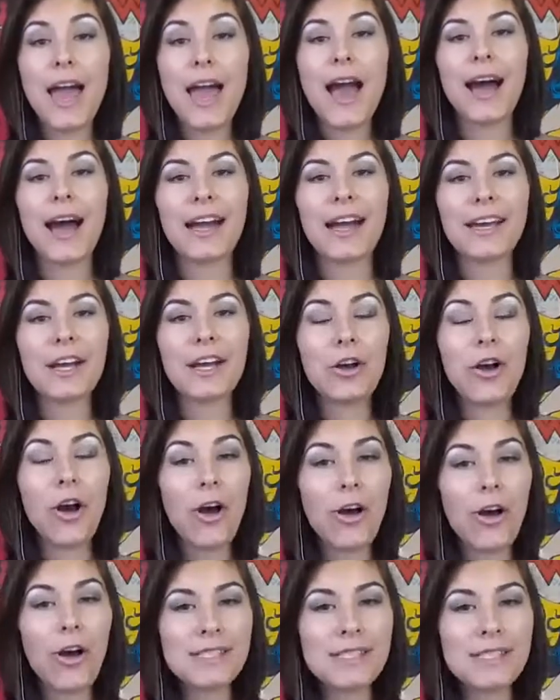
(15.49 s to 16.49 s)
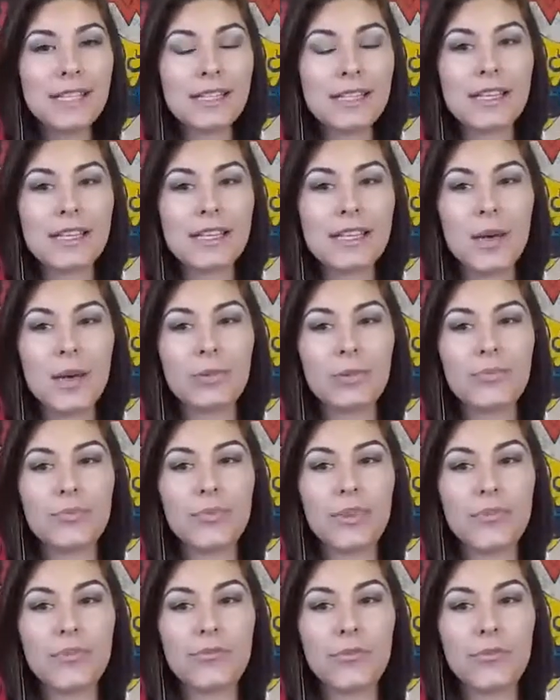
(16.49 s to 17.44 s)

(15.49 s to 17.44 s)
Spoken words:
I called it the